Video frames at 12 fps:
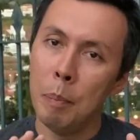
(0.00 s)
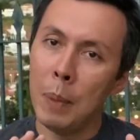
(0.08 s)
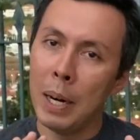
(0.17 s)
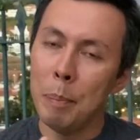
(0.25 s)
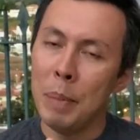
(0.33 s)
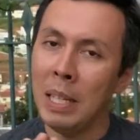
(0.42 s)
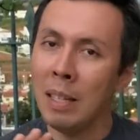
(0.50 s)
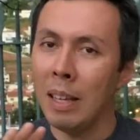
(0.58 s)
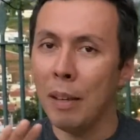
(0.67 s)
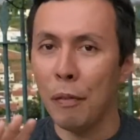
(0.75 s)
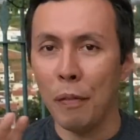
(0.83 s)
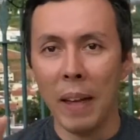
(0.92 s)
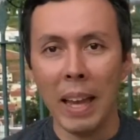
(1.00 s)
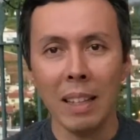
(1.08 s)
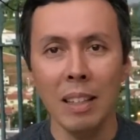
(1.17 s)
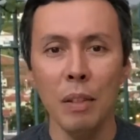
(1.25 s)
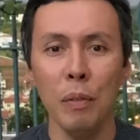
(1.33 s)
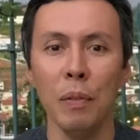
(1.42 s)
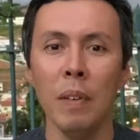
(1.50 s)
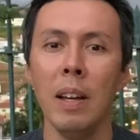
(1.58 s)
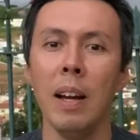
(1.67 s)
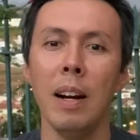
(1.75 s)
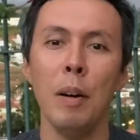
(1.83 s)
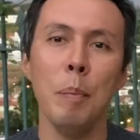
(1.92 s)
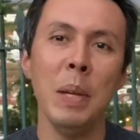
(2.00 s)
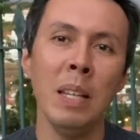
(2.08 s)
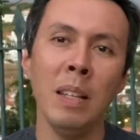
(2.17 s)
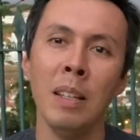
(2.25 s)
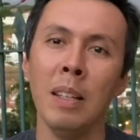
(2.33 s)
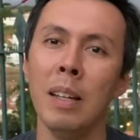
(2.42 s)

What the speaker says: being effective, are being